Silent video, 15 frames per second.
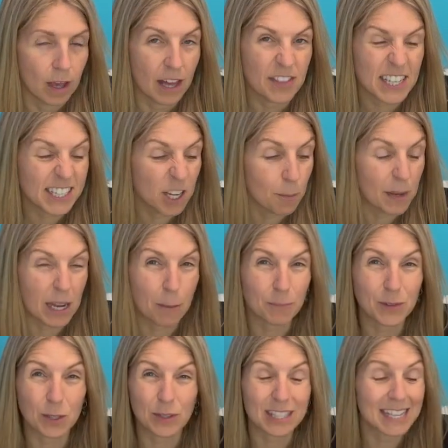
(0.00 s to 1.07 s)
And this can be
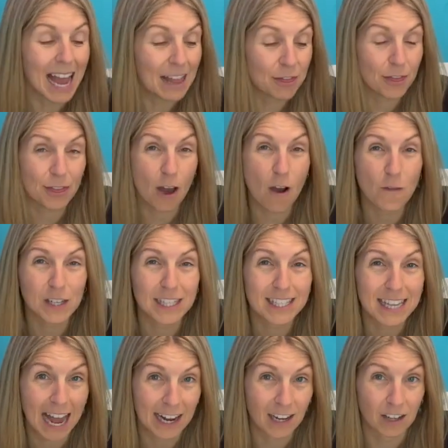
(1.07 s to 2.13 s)
up to 1/10 of a
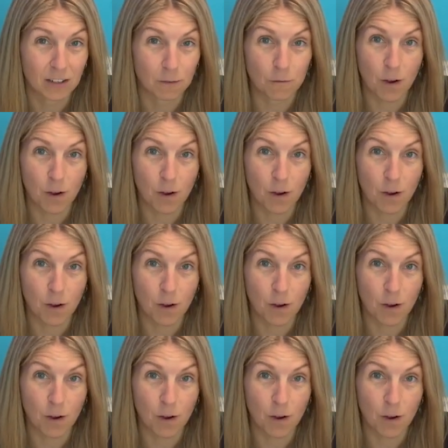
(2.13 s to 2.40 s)
second